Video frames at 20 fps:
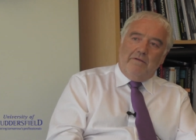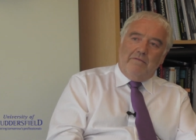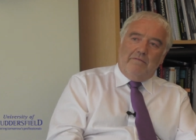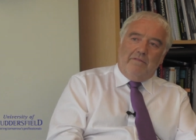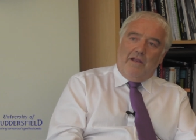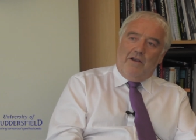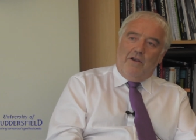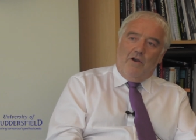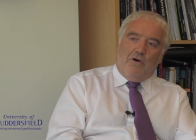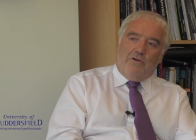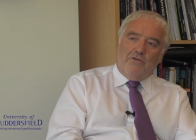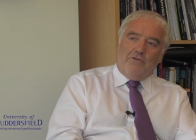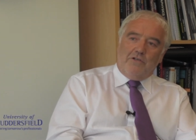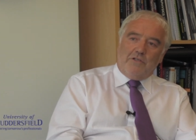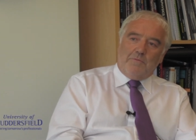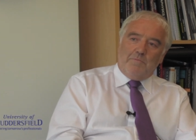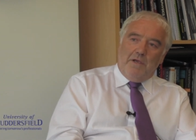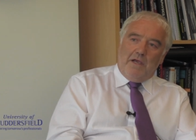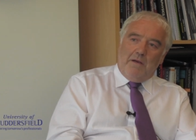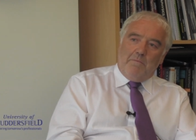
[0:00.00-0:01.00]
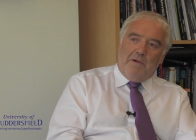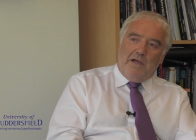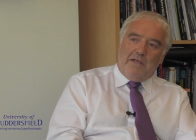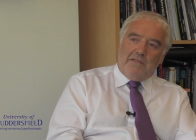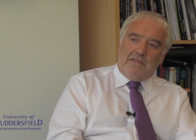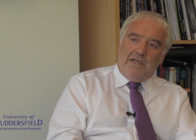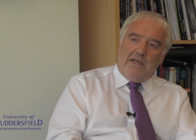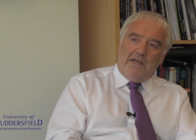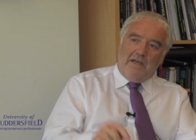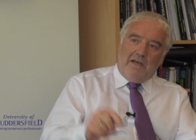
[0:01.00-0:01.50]
They're not just made by
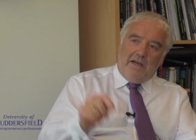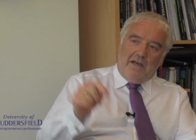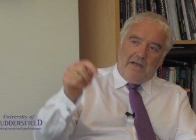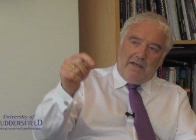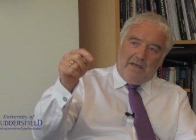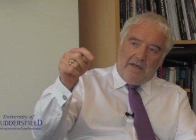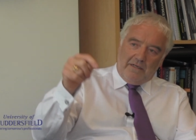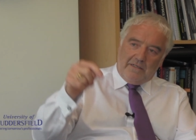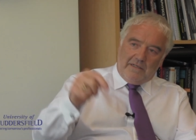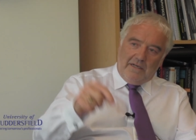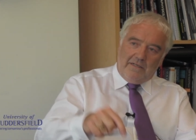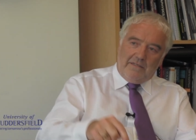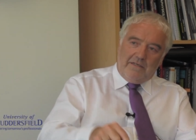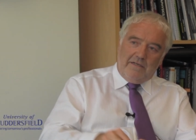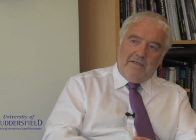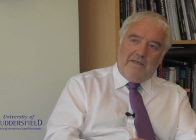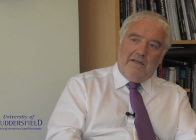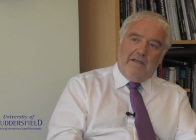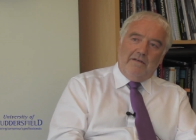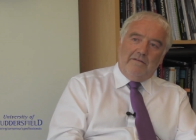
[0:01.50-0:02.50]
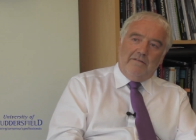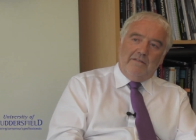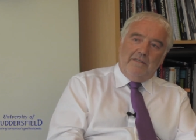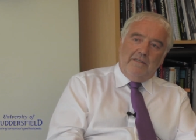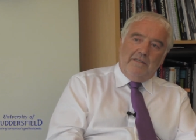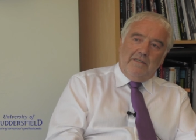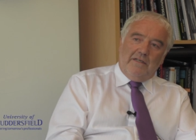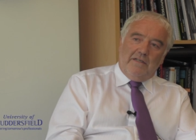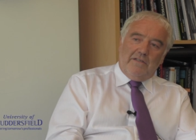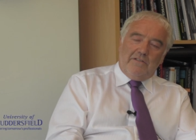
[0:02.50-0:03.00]
senior and dictated down.
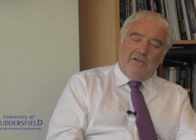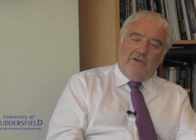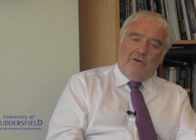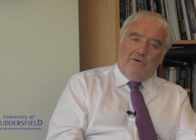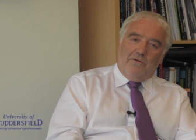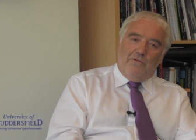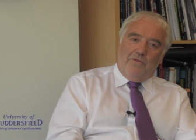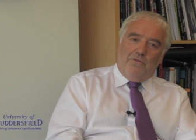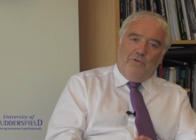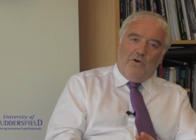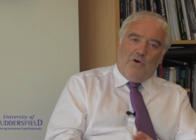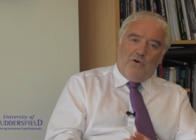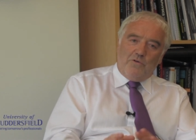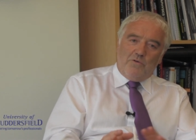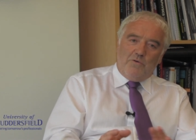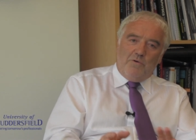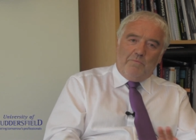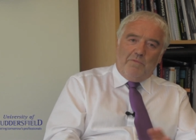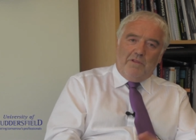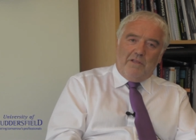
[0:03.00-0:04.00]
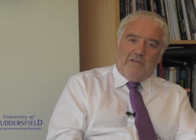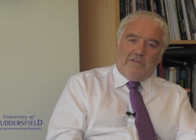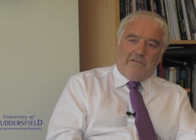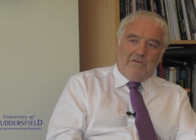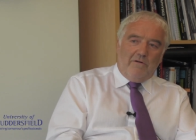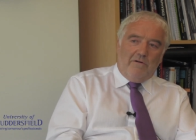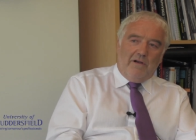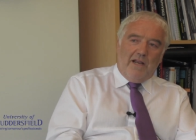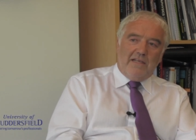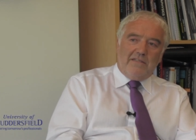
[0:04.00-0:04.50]
So those would be the
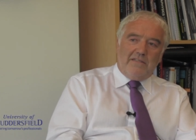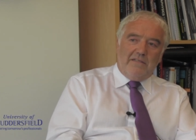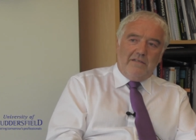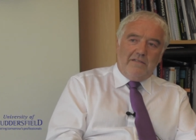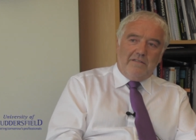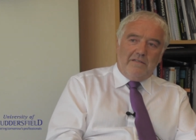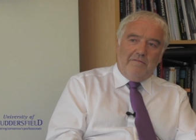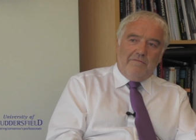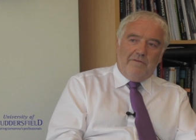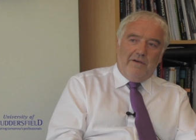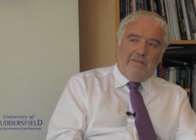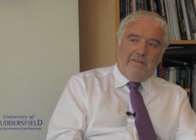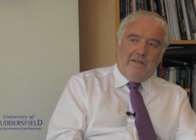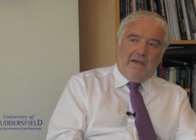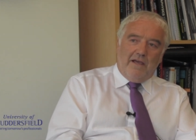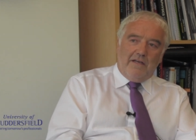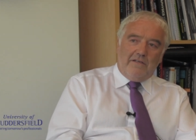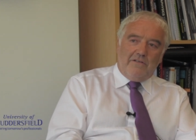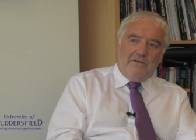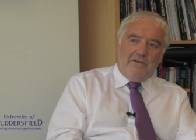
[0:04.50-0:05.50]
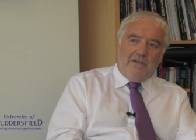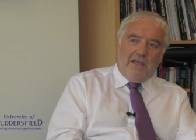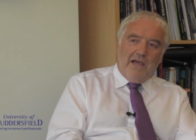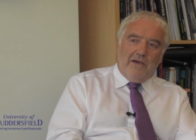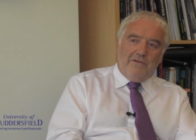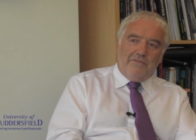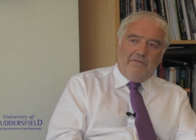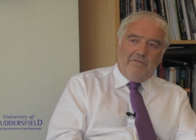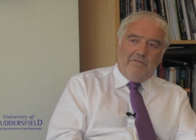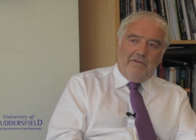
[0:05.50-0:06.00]
two lessons, in fact, that I took
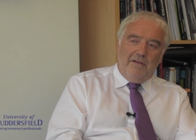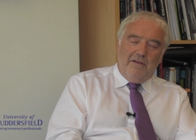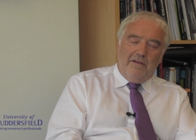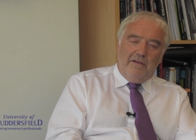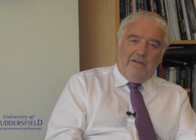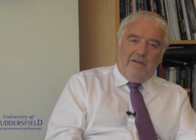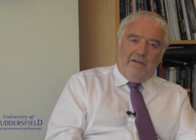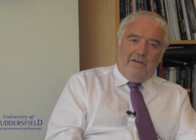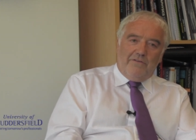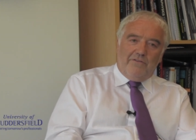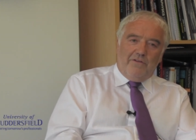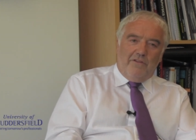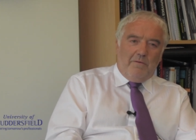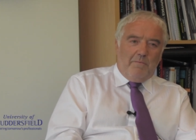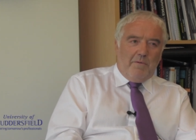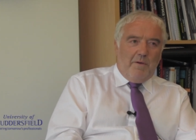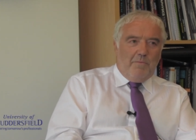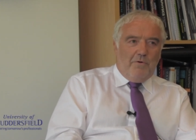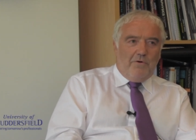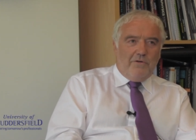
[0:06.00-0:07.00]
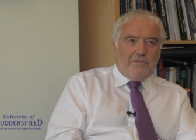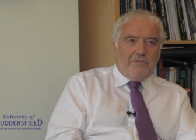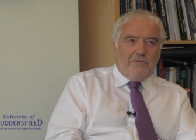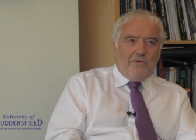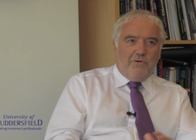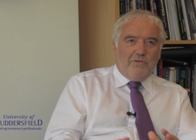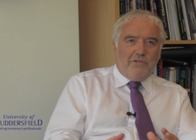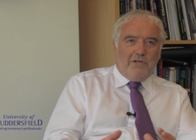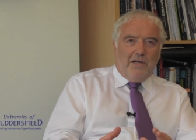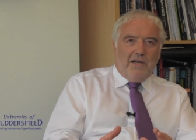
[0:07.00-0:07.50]
out of. So there'd be more
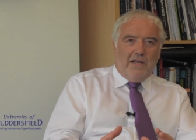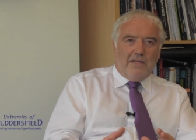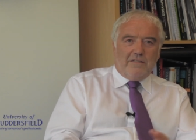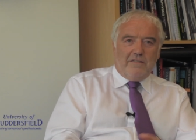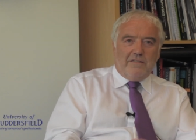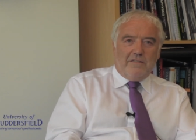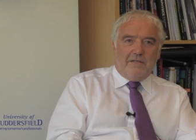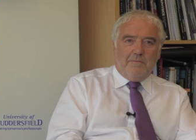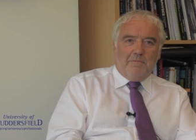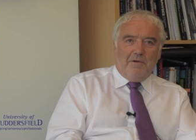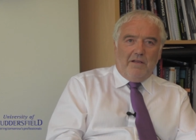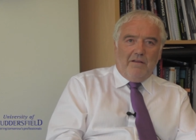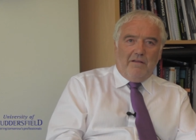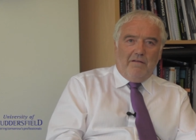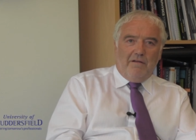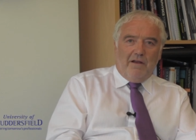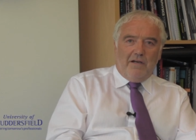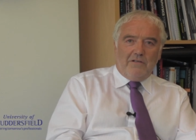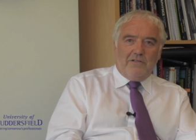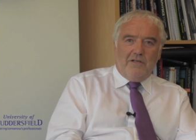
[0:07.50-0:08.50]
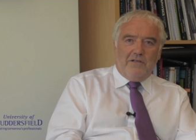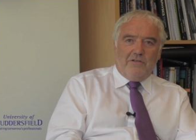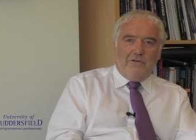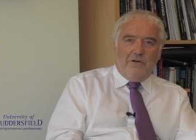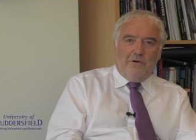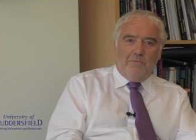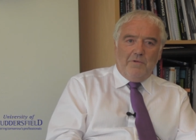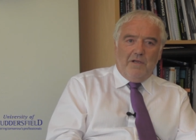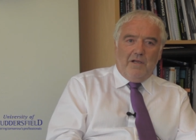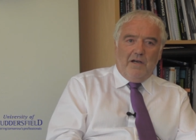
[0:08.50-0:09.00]
social lessons to me, and they actually
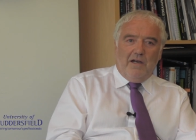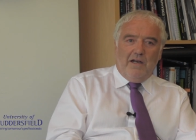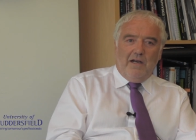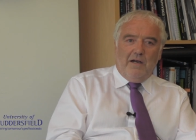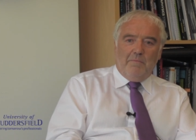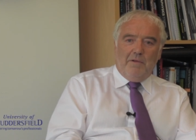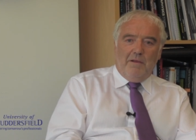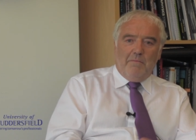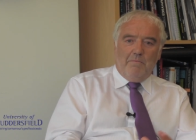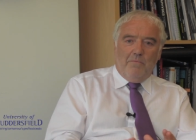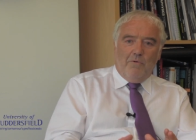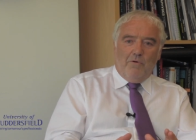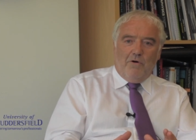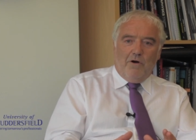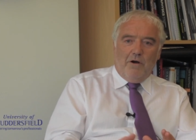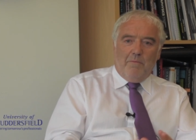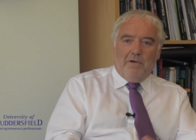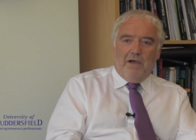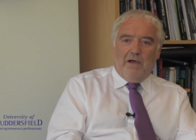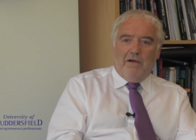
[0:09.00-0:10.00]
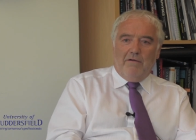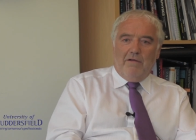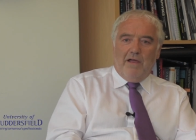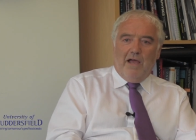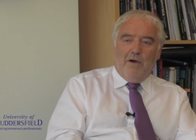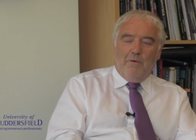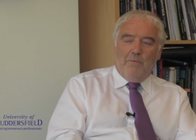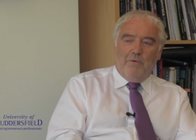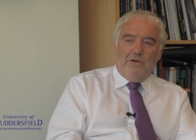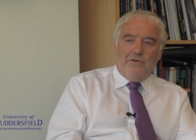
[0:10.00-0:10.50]
taught me a little bit more about
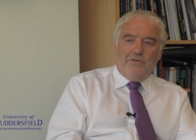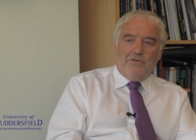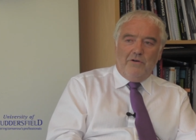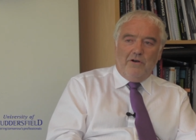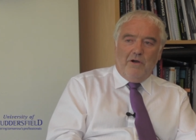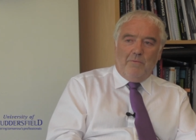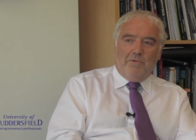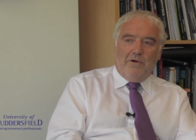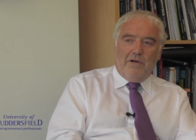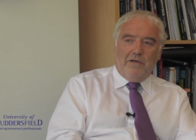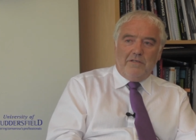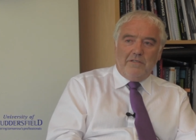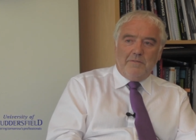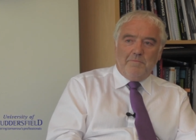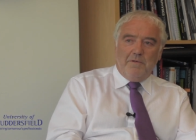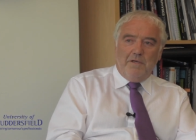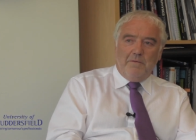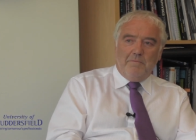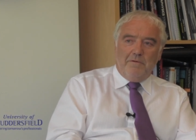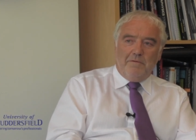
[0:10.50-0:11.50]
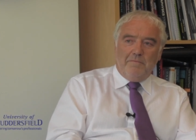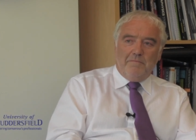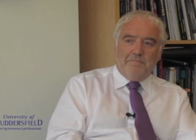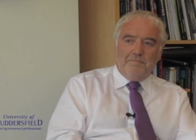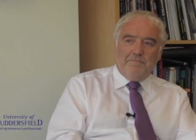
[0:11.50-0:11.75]
how we should operate as people.